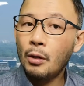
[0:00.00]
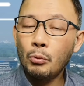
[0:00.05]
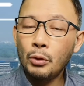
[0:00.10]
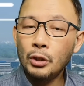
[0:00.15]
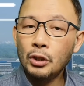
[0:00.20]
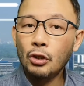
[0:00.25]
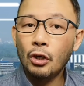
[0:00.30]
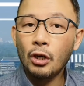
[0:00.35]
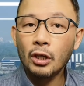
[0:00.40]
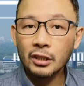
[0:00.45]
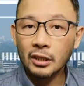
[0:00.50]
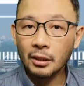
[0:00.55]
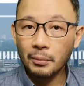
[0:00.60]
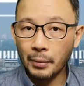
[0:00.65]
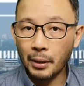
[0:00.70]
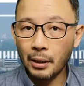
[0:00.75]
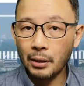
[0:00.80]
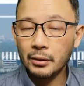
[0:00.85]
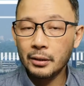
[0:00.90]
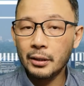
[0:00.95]
we talked
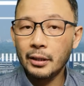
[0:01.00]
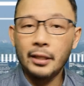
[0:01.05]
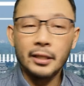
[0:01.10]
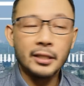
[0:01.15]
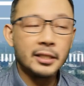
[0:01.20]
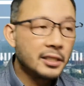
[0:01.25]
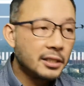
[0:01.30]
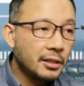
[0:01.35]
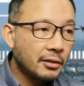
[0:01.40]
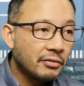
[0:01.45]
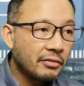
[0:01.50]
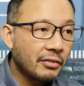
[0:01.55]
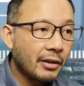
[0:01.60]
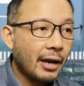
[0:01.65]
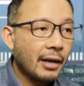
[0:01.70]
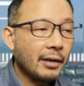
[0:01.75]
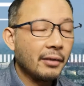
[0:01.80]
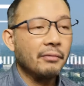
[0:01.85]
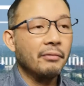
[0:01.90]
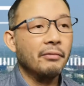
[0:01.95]
about is the
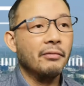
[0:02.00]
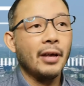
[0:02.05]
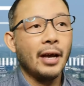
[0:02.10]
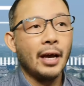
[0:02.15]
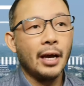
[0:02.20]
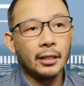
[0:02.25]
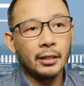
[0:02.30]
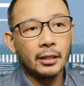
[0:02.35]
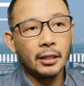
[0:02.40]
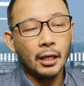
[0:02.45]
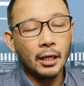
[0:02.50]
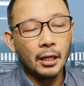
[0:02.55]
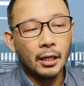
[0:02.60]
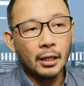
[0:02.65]
fact that